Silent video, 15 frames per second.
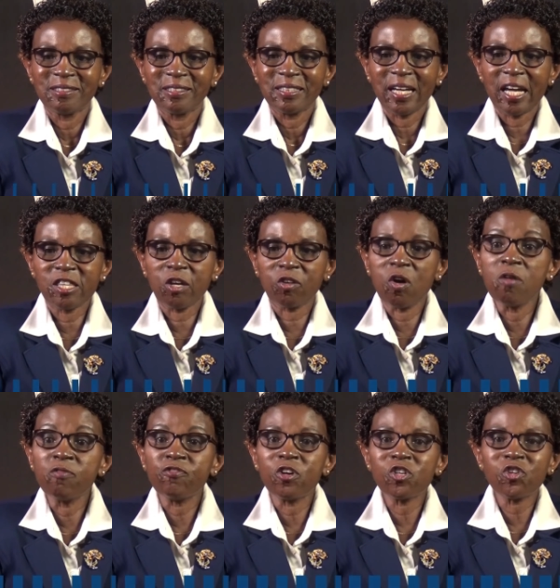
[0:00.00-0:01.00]
at the
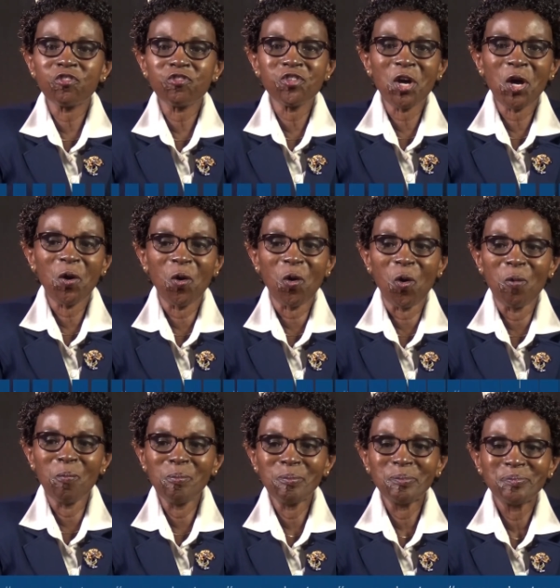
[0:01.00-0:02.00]
comfort of your home,
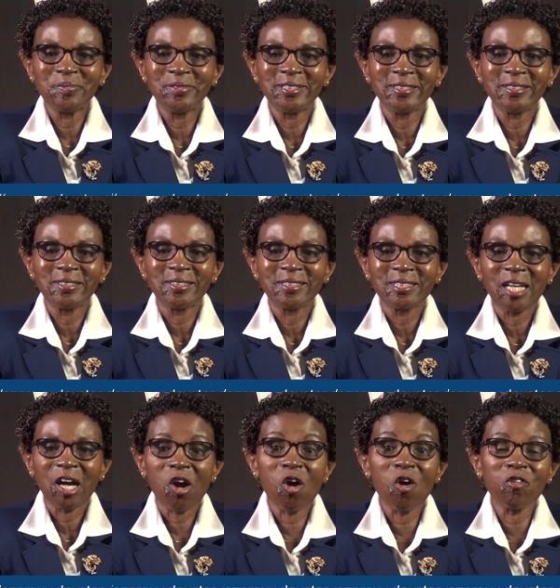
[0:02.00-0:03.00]

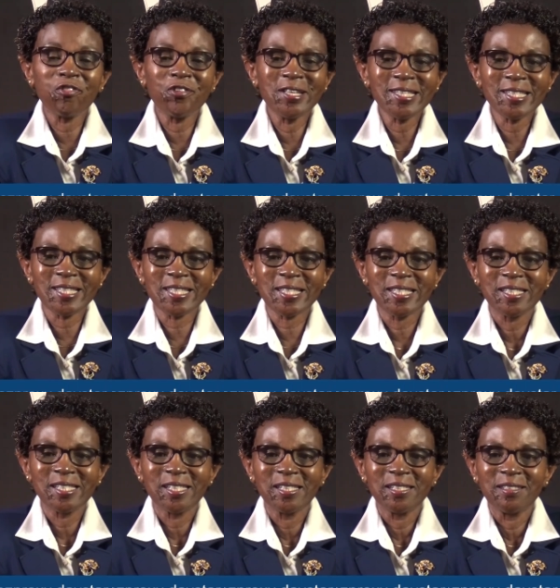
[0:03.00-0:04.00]
office,
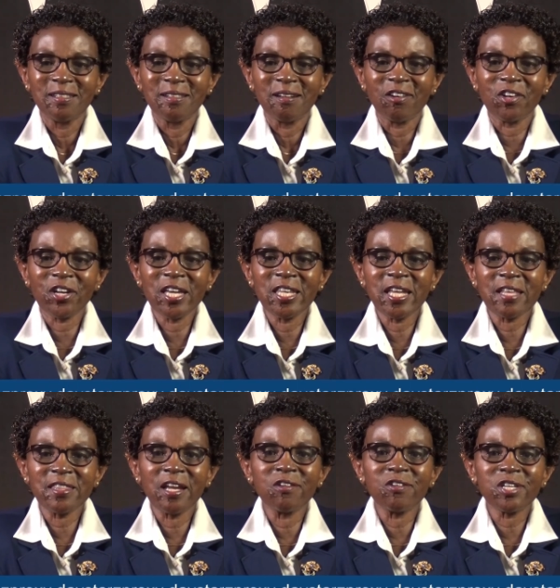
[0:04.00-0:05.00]
or any other
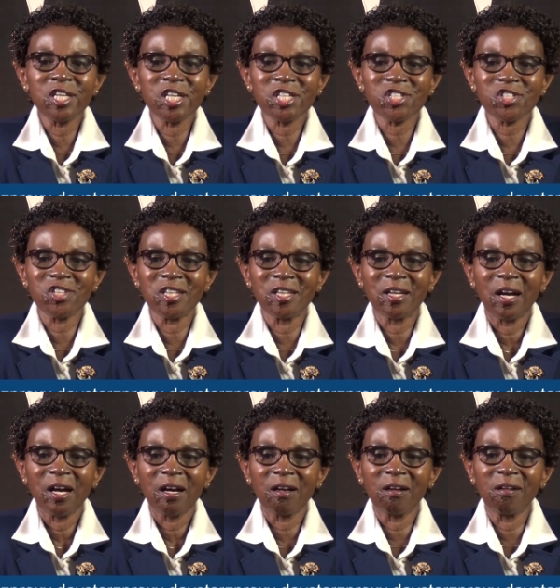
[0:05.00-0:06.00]
location
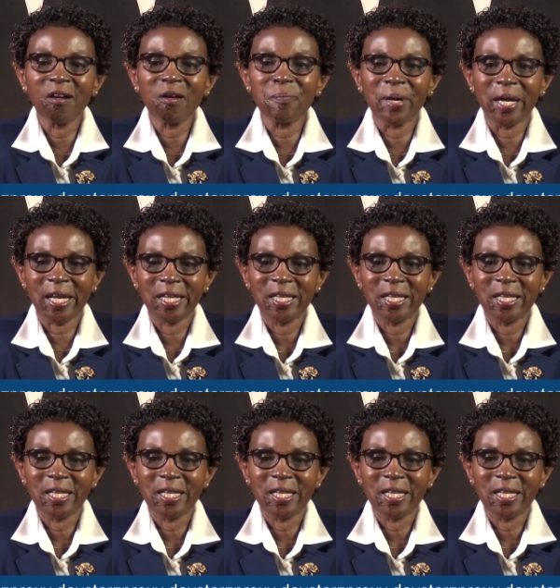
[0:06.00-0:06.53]
globally